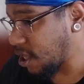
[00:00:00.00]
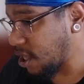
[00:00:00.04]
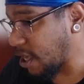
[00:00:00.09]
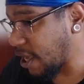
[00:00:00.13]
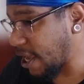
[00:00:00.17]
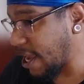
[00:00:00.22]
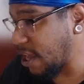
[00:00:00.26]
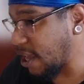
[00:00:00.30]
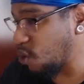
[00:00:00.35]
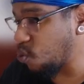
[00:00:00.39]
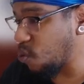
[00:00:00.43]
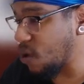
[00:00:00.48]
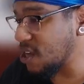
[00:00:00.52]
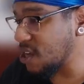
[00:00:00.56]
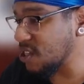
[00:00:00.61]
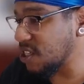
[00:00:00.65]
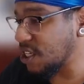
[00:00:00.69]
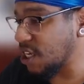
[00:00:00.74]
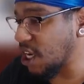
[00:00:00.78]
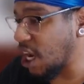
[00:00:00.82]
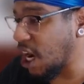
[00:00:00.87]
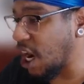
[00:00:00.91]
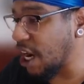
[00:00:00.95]
it was
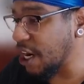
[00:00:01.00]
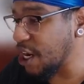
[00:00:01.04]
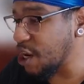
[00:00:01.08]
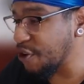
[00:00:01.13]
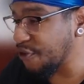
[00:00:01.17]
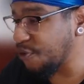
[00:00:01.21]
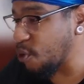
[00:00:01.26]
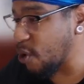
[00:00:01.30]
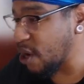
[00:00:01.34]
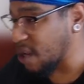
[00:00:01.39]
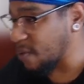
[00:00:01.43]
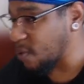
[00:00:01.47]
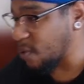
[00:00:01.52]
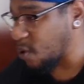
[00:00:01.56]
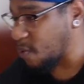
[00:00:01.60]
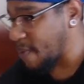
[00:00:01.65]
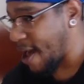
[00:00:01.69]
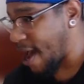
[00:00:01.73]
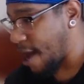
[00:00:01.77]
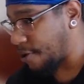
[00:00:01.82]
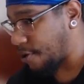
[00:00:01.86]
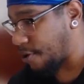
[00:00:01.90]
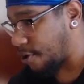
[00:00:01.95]
an unavoidable
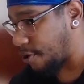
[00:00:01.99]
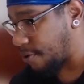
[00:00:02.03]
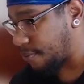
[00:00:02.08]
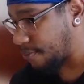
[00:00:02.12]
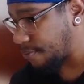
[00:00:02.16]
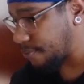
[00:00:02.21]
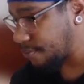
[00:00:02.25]
matter.